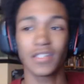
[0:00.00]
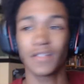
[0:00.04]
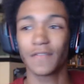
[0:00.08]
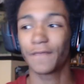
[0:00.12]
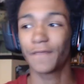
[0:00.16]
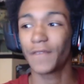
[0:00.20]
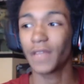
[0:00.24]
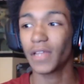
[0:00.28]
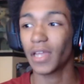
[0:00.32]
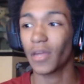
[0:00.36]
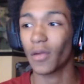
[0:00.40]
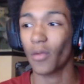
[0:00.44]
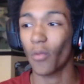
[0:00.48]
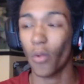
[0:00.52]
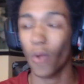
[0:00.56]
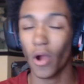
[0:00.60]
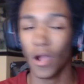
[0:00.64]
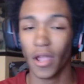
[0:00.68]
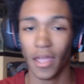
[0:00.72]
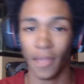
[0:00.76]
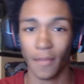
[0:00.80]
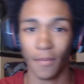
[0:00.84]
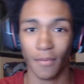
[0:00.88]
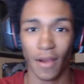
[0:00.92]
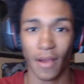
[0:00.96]
feel like
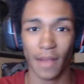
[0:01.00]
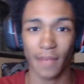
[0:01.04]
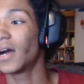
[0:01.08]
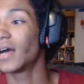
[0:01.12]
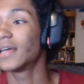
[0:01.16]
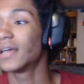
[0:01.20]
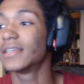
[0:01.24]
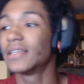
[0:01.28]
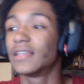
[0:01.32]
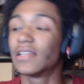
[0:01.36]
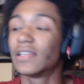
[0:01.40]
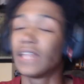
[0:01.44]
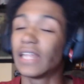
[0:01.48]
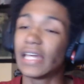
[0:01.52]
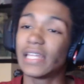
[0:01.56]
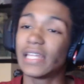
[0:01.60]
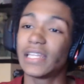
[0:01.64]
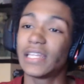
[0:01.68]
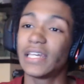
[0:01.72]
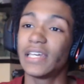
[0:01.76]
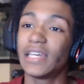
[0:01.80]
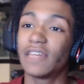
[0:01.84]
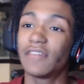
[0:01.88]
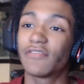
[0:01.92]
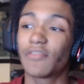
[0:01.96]
working properly.
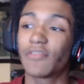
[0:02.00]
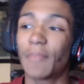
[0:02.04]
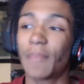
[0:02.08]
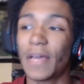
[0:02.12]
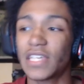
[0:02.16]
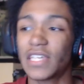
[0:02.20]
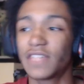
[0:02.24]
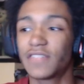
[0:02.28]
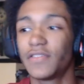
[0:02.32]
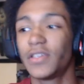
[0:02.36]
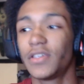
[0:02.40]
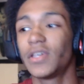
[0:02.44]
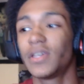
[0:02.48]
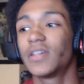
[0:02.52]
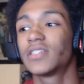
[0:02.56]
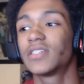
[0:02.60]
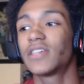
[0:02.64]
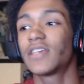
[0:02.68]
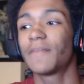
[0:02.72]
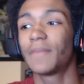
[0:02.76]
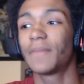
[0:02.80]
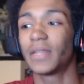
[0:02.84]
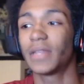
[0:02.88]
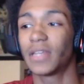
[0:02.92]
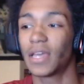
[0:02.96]
Lately, for the past few years, I've
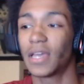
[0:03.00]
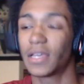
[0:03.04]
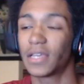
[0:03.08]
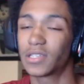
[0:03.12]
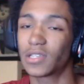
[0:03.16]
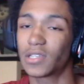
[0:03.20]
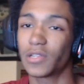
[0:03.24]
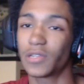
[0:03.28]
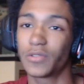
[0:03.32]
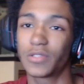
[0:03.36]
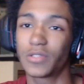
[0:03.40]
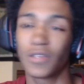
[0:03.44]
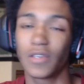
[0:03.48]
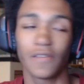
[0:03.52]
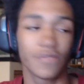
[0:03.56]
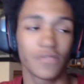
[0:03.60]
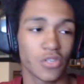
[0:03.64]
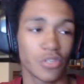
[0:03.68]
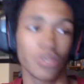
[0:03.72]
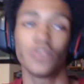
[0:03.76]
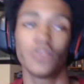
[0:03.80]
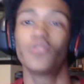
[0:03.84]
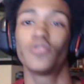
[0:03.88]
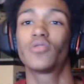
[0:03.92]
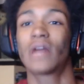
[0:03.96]
been exclusive
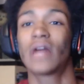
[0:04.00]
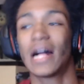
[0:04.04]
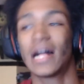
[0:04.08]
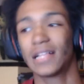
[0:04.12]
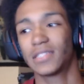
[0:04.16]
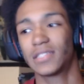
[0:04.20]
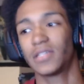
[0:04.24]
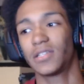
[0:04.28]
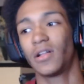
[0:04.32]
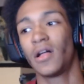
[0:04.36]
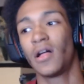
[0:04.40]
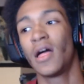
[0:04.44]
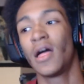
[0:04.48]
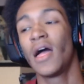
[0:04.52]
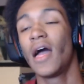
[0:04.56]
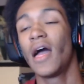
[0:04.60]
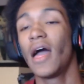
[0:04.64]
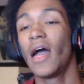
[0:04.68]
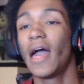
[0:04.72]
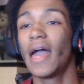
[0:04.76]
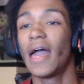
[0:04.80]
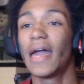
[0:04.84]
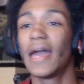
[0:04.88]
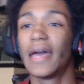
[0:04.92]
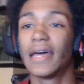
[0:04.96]
to console,
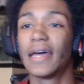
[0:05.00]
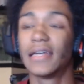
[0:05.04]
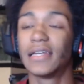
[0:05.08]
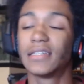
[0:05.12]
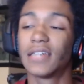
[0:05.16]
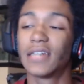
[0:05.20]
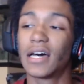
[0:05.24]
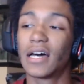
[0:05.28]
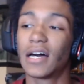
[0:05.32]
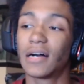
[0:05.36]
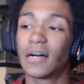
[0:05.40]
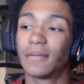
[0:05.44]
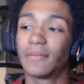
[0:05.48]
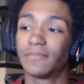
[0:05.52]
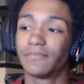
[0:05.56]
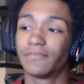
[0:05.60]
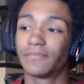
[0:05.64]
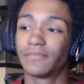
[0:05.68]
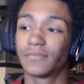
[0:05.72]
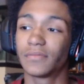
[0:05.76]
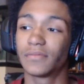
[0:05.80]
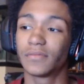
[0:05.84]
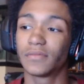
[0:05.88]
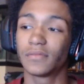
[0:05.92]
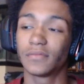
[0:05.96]
and
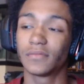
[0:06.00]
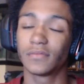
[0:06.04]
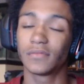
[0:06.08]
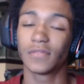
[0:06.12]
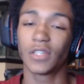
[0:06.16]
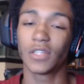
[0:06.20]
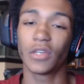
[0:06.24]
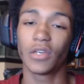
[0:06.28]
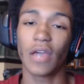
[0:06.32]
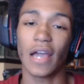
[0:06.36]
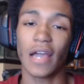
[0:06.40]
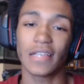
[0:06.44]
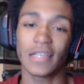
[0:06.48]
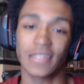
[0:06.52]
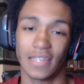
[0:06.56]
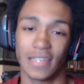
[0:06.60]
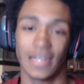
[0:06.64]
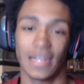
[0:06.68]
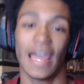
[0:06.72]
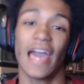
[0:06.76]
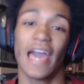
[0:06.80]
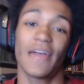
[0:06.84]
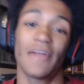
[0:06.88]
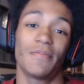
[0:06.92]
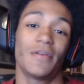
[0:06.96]
you guys can
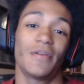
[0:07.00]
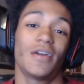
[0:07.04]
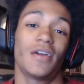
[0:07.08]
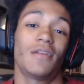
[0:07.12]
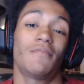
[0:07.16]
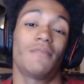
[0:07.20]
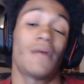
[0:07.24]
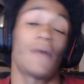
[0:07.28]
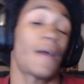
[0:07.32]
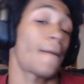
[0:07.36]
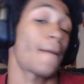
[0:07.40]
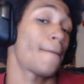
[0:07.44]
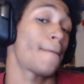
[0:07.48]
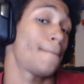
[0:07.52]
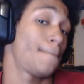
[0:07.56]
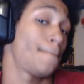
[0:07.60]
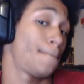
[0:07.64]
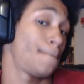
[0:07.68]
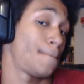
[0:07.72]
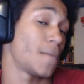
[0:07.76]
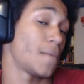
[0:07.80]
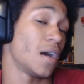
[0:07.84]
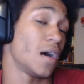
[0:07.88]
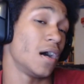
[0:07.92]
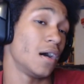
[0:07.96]
add me on my
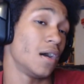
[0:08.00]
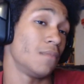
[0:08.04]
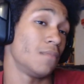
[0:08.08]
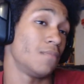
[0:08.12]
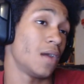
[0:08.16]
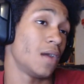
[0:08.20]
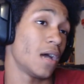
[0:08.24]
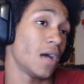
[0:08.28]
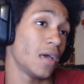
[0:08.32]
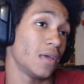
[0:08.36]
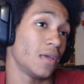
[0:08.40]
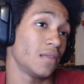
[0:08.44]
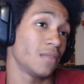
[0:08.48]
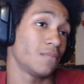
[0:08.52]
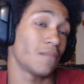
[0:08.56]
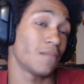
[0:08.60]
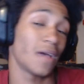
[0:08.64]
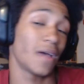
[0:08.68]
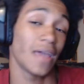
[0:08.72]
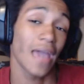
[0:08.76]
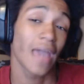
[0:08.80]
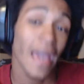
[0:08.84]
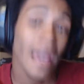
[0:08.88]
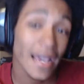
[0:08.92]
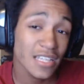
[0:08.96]

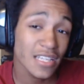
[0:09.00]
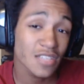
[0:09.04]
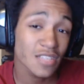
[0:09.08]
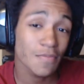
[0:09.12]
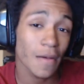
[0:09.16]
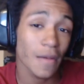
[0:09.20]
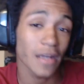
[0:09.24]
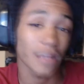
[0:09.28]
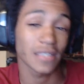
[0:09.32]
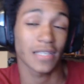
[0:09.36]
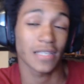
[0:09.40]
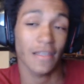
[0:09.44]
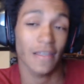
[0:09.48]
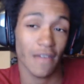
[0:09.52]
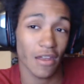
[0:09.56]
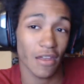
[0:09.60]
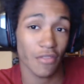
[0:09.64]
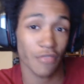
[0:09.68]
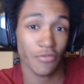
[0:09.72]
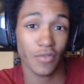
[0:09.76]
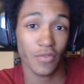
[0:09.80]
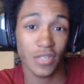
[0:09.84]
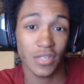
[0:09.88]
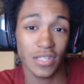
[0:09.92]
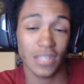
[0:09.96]
Xbox. I got a
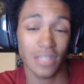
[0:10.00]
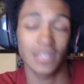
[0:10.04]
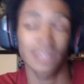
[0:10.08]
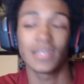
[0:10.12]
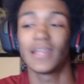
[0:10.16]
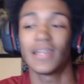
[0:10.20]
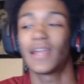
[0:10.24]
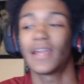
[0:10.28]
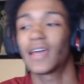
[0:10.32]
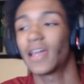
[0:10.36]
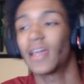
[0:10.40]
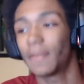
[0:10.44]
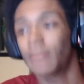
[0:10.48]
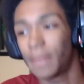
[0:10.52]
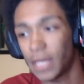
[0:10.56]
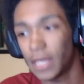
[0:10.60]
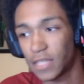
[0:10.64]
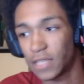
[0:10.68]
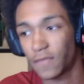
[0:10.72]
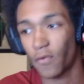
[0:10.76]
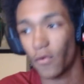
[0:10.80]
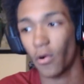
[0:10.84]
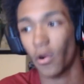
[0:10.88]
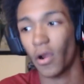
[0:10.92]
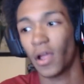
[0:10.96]
360 and I got a
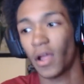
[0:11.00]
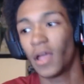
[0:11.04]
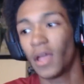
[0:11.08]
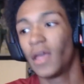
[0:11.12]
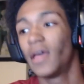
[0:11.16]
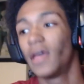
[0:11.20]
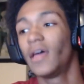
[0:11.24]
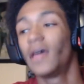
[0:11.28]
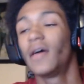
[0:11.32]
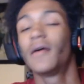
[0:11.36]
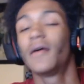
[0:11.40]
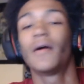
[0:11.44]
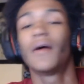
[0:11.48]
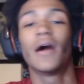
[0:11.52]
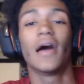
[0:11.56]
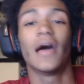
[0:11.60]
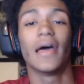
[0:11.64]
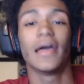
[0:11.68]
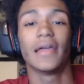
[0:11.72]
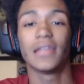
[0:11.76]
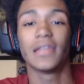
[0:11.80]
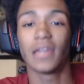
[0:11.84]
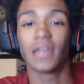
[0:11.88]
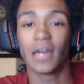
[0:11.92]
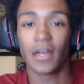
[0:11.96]
PS4. And
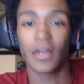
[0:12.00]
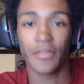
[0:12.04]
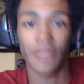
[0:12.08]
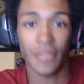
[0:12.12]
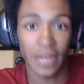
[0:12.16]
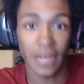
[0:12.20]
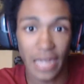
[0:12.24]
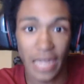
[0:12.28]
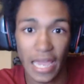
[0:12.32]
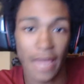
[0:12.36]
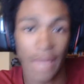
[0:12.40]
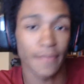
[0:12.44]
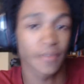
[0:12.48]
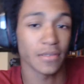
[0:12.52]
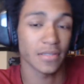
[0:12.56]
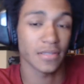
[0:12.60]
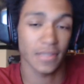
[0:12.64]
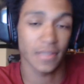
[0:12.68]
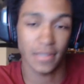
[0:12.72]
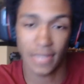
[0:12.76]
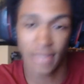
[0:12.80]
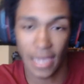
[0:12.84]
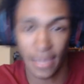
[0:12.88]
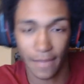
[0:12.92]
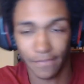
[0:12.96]
the name is the
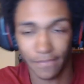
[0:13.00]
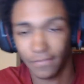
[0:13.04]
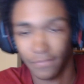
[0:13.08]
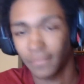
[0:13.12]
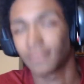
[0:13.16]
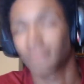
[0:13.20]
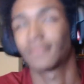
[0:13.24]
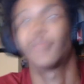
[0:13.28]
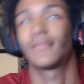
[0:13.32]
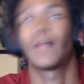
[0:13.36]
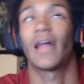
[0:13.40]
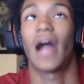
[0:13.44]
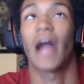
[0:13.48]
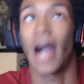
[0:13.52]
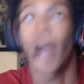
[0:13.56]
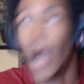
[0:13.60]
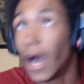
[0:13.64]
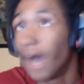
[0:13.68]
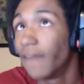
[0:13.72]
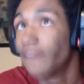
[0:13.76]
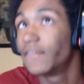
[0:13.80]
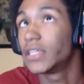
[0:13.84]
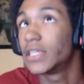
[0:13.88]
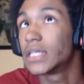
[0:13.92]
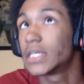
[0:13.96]
same,
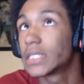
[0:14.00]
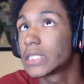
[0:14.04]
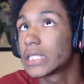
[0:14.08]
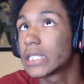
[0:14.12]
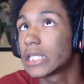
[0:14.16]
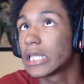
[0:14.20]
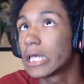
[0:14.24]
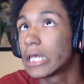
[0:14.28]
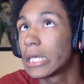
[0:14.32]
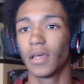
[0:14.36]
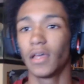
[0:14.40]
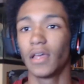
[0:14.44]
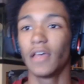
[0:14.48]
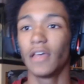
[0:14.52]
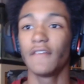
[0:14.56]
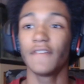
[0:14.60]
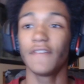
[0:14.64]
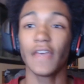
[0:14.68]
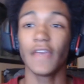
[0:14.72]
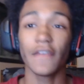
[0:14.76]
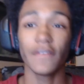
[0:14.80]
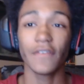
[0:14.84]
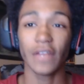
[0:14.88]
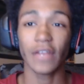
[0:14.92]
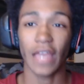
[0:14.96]
obviously.
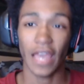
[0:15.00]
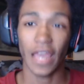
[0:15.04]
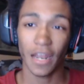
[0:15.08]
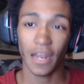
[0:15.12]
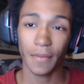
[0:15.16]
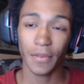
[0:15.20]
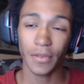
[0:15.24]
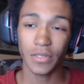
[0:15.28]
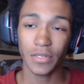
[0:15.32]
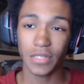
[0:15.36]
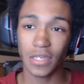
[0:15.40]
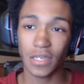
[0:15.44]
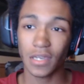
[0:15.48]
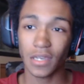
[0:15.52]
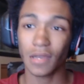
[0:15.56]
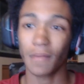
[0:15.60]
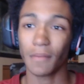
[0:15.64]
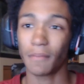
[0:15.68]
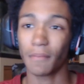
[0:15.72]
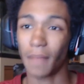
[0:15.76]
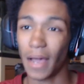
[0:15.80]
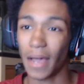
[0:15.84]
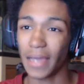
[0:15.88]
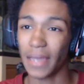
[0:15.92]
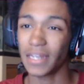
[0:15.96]
Favorite Animusic?
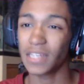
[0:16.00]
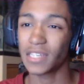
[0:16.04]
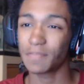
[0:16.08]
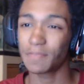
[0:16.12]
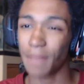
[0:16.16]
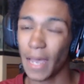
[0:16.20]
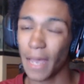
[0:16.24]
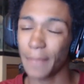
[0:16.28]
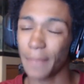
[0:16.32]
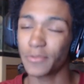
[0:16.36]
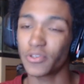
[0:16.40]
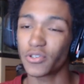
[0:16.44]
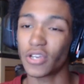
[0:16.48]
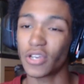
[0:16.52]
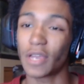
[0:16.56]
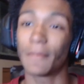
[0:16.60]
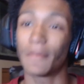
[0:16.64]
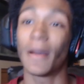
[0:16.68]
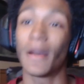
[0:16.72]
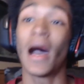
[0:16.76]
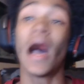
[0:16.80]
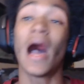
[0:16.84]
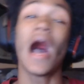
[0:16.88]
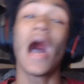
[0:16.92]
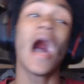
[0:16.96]
Mine is Pipe Dream.
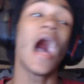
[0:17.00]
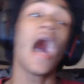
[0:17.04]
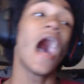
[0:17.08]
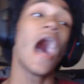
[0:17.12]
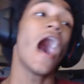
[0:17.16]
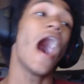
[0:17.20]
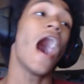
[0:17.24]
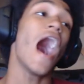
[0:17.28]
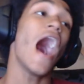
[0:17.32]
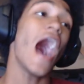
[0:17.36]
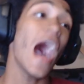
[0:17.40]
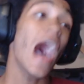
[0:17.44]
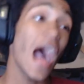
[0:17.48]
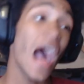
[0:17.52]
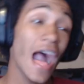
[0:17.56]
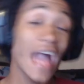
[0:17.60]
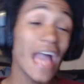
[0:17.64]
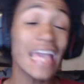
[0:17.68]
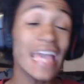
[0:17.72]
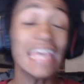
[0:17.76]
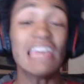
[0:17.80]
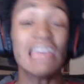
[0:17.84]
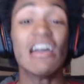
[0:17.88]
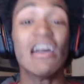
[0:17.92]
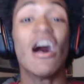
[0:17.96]

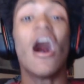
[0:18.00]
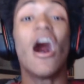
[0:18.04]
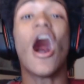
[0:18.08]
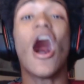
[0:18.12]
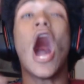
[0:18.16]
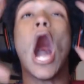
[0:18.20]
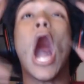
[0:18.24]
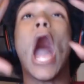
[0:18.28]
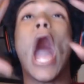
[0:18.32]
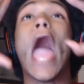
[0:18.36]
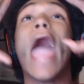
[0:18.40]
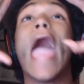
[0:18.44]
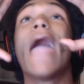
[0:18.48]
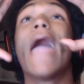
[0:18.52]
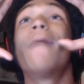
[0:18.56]
I am